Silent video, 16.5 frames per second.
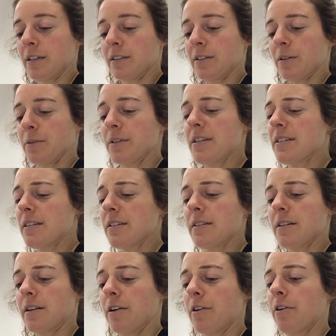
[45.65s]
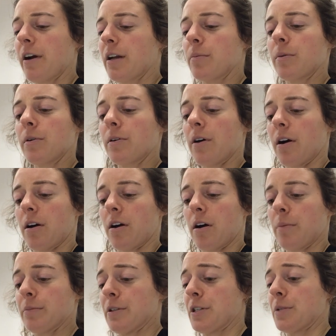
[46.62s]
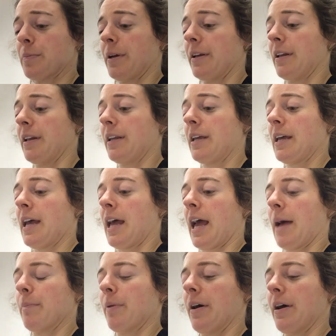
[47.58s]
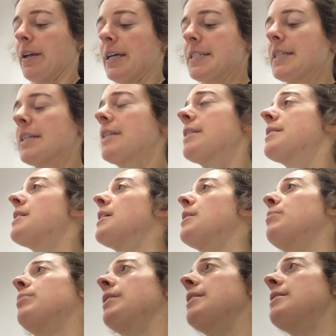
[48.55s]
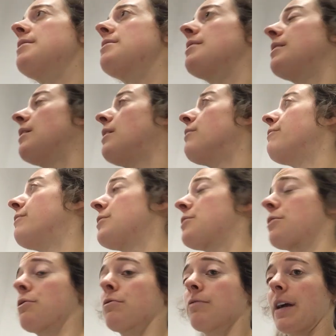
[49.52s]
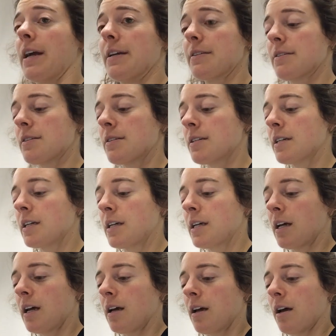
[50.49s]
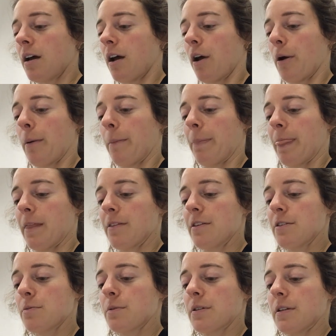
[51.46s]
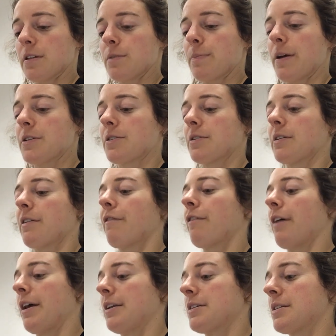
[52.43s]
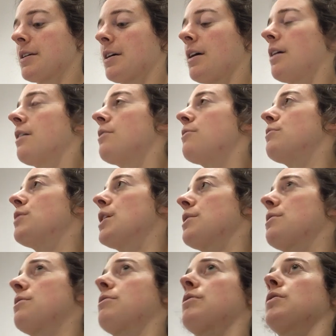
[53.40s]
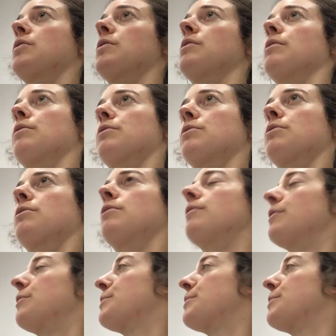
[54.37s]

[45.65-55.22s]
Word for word: So this is an incredible accomplishment, but it didn't take place in an official race. Um, this was a special event just to sort of